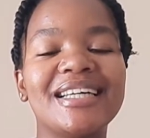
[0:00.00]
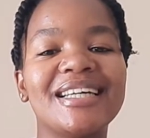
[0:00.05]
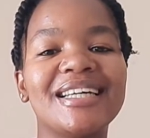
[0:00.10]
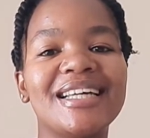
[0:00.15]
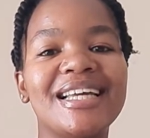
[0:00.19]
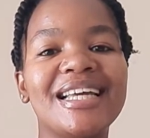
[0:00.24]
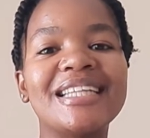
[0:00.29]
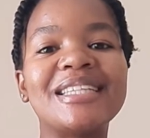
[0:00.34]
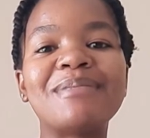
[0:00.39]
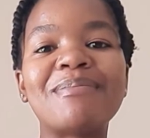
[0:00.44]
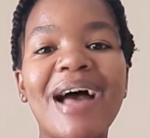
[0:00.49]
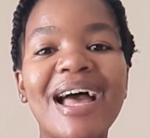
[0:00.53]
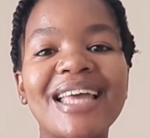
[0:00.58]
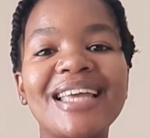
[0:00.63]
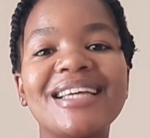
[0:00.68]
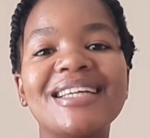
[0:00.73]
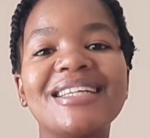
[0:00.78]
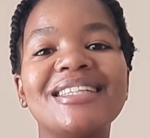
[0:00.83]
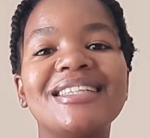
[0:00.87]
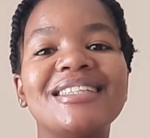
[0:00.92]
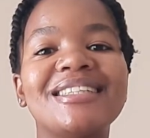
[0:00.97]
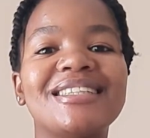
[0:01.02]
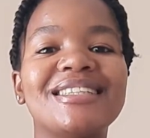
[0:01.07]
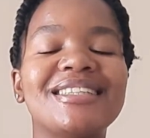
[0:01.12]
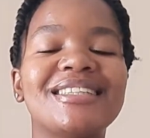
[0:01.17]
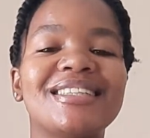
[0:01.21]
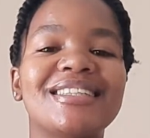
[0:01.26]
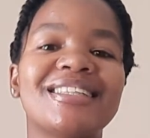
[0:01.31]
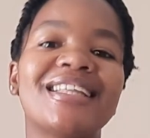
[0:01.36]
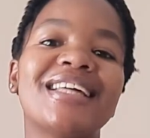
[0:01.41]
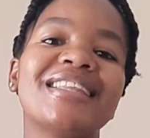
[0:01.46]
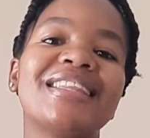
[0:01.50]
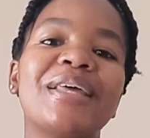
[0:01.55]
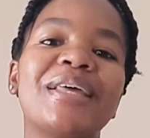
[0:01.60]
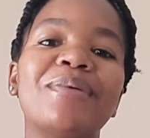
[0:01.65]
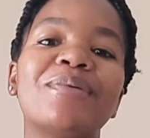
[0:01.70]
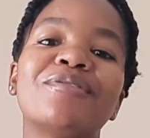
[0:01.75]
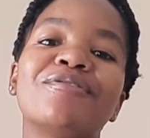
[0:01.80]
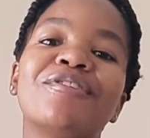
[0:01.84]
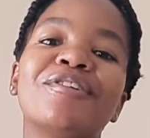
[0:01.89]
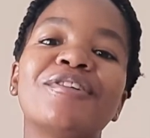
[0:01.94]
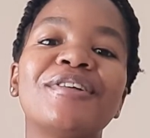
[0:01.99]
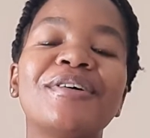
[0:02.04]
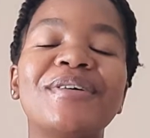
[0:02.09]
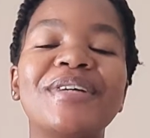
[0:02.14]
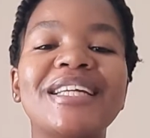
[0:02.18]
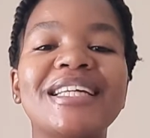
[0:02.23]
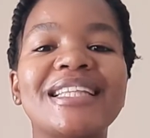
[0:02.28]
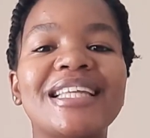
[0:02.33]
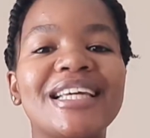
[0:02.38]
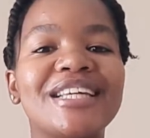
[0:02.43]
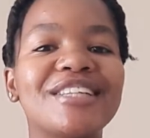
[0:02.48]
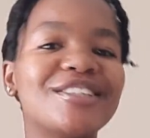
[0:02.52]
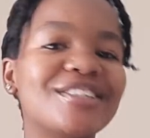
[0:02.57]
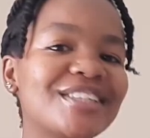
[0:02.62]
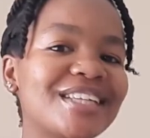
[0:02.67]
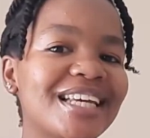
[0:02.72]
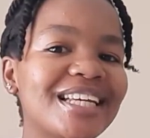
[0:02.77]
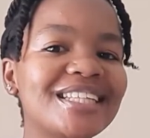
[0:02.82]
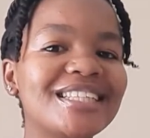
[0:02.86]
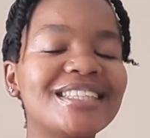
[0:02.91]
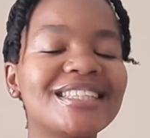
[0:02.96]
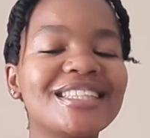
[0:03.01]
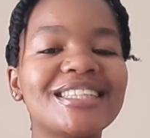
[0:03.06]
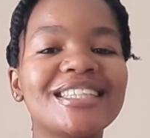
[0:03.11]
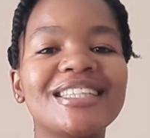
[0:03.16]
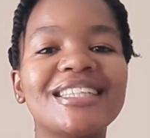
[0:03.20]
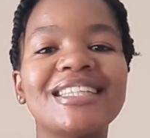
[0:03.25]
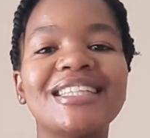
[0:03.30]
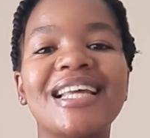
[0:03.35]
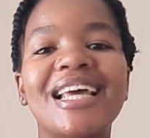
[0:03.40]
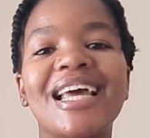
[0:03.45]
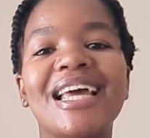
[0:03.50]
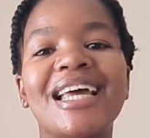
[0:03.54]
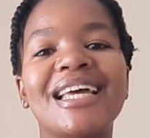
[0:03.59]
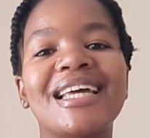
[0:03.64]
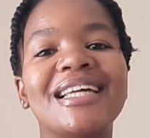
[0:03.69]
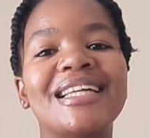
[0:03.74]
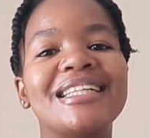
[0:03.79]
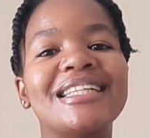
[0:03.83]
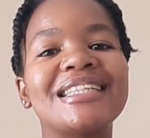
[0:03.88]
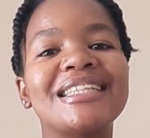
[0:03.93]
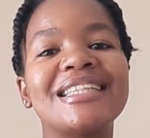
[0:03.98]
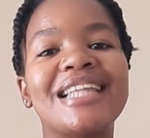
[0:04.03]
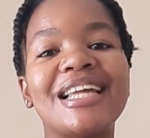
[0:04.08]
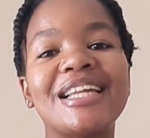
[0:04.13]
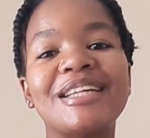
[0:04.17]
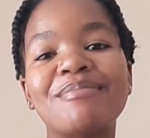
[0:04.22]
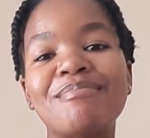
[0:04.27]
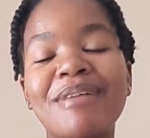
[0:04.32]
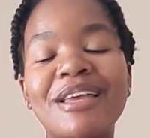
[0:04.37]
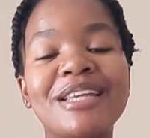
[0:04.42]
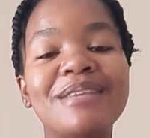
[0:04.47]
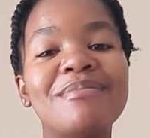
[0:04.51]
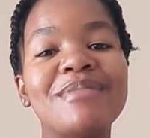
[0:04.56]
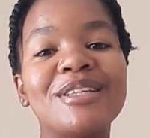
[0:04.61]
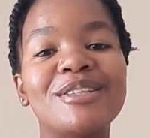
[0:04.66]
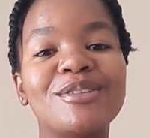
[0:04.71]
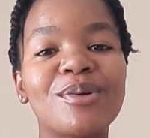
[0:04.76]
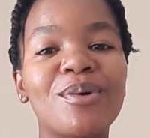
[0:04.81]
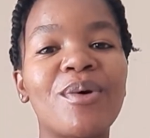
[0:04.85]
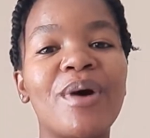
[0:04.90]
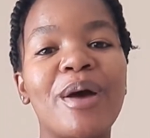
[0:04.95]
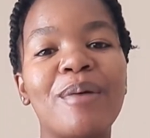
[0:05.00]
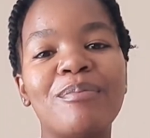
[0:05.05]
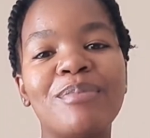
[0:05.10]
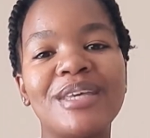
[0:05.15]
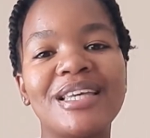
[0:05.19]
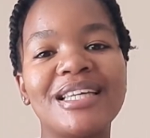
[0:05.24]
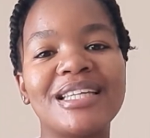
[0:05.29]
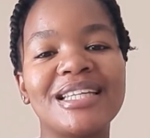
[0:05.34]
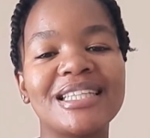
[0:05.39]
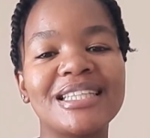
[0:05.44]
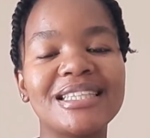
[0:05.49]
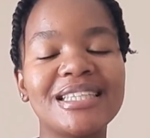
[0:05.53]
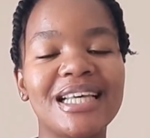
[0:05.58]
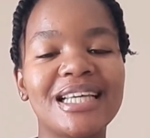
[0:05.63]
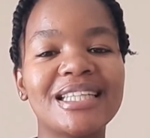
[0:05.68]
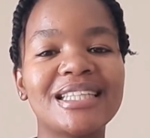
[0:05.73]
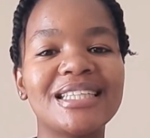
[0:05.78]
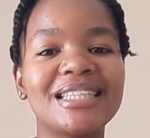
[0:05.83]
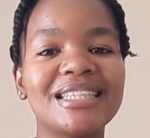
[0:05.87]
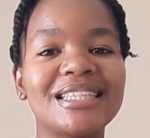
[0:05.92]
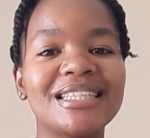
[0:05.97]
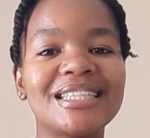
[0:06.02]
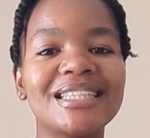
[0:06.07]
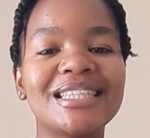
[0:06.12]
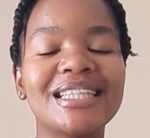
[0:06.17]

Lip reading: admired that they were furthering their education, and that made me so happy and excited.